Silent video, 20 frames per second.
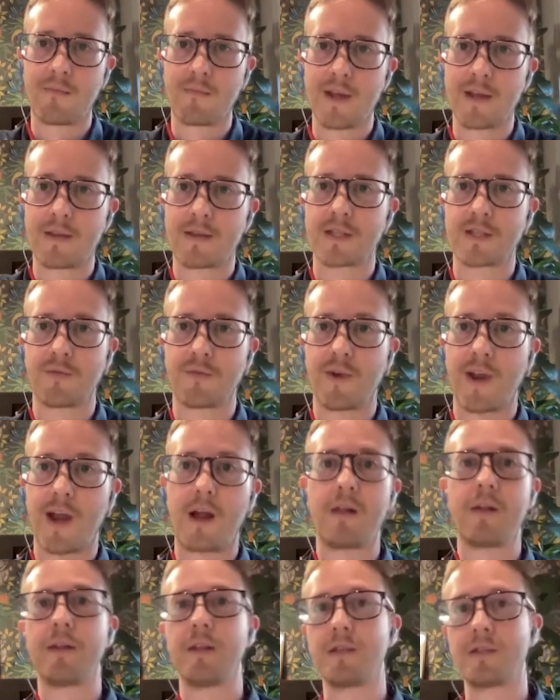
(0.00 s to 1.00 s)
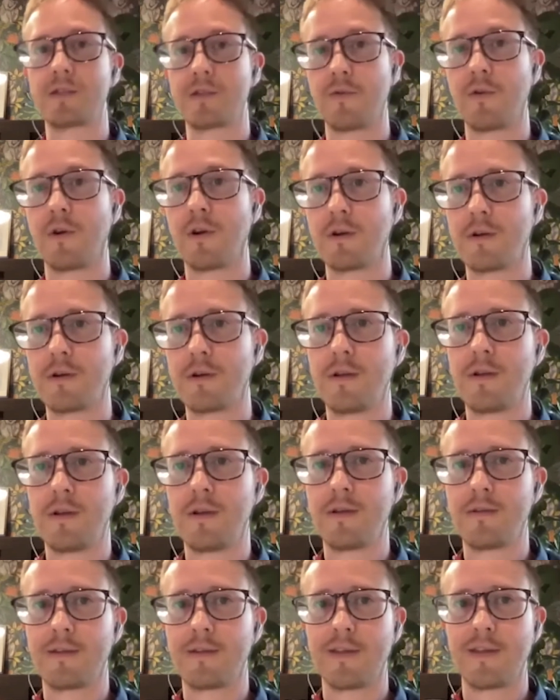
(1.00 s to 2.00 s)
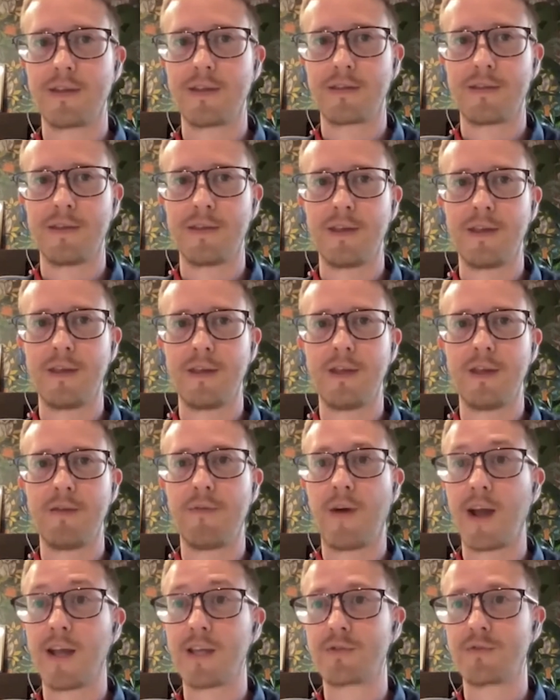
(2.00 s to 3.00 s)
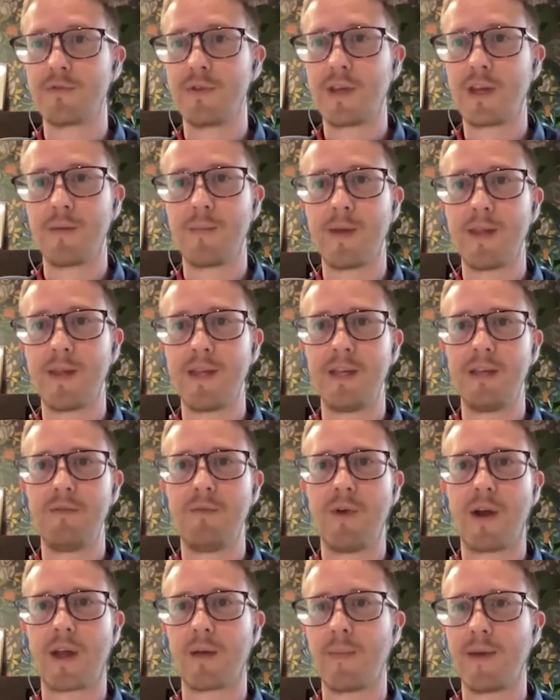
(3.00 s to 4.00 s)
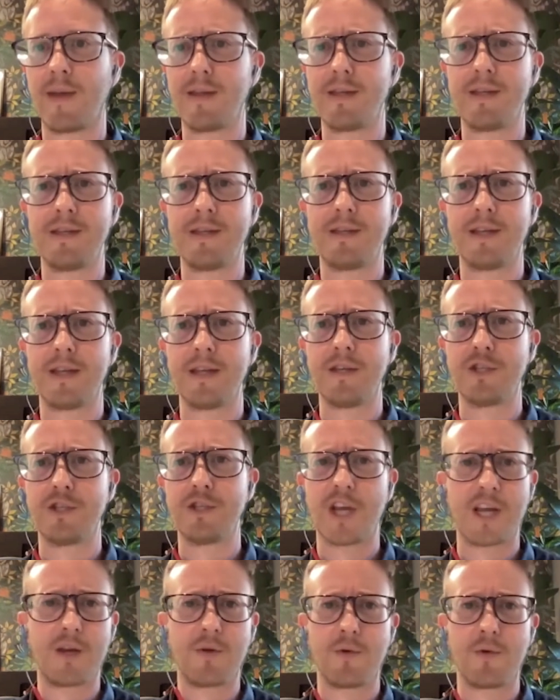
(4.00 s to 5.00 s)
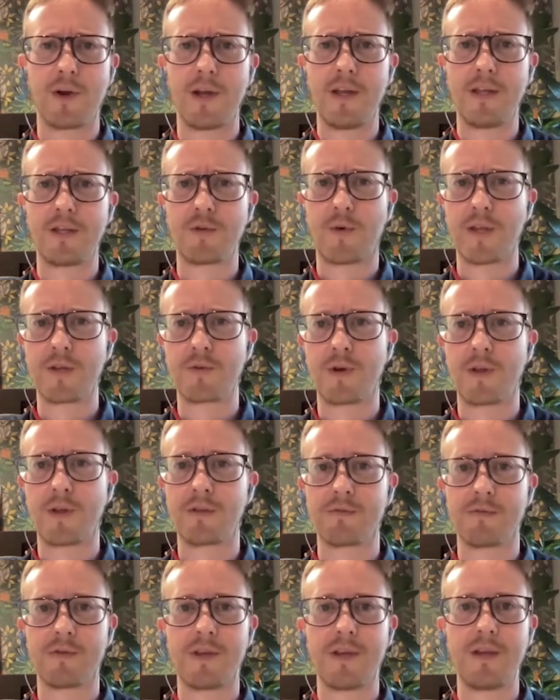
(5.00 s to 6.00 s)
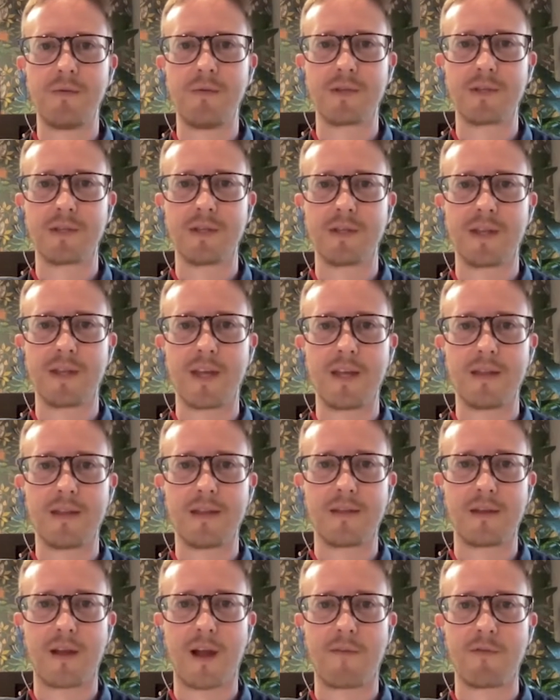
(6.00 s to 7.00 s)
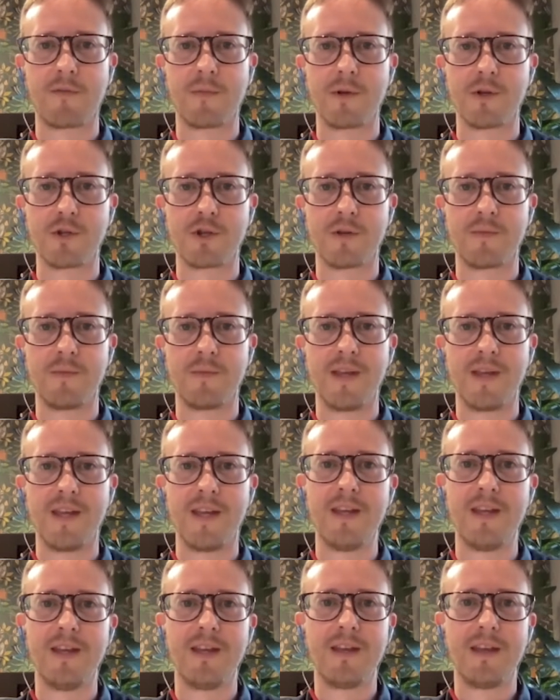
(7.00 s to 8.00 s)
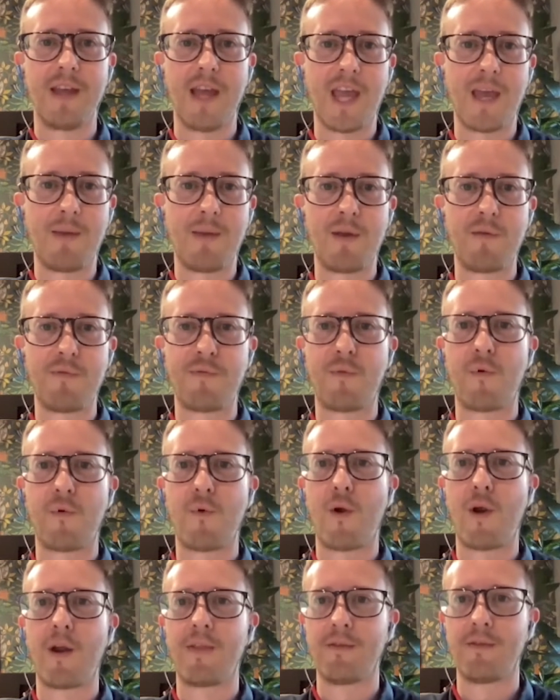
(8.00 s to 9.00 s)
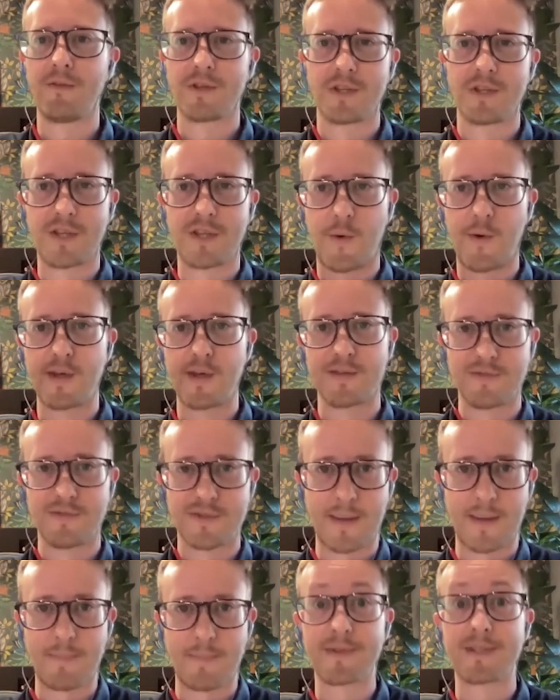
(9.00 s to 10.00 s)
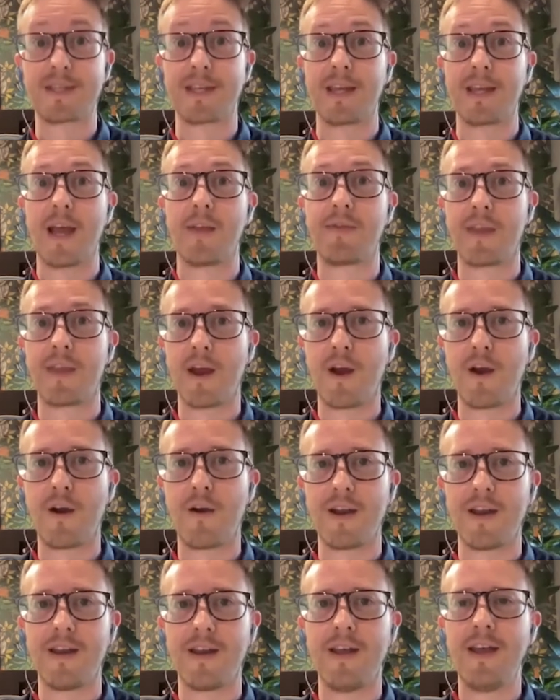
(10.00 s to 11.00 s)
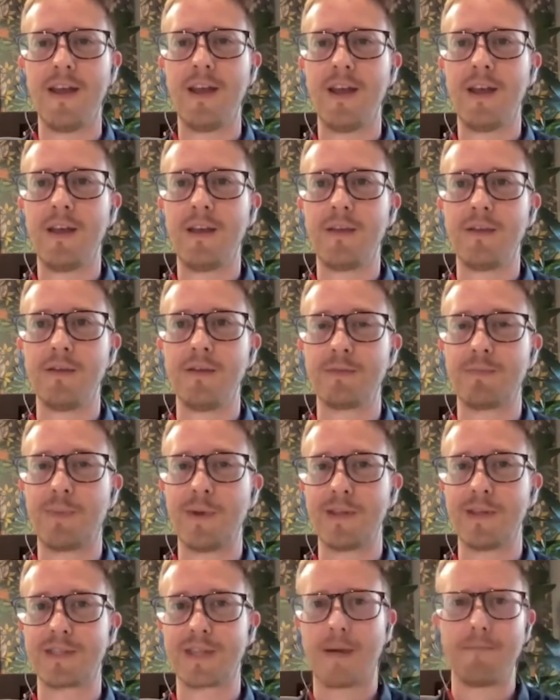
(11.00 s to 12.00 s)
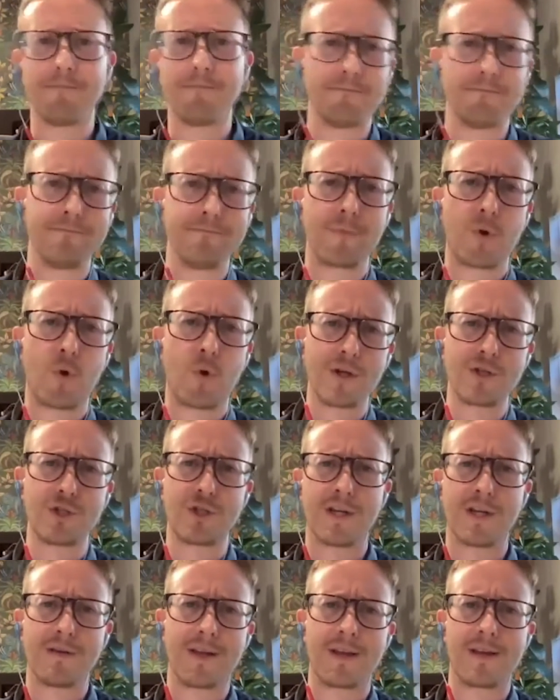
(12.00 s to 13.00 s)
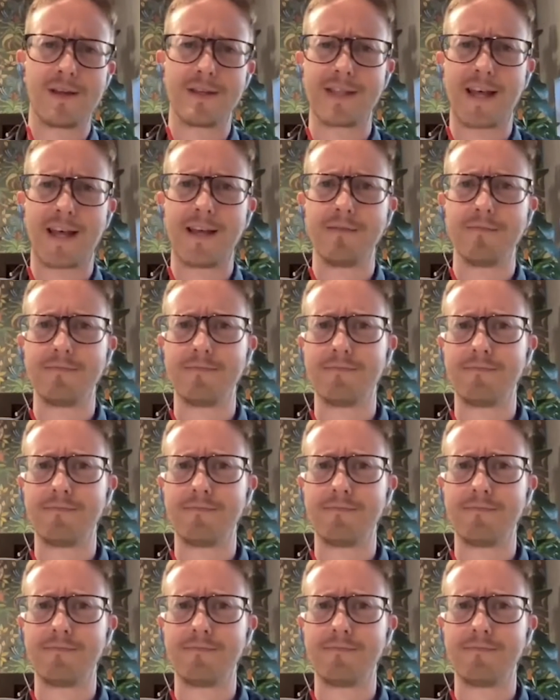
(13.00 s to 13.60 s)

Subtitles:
make this a reality sooner. I think the advisory committee recommended that January 2023 was the date that the government should be aiming for, and there's a series of steps to get there. And there's been some question, like, is that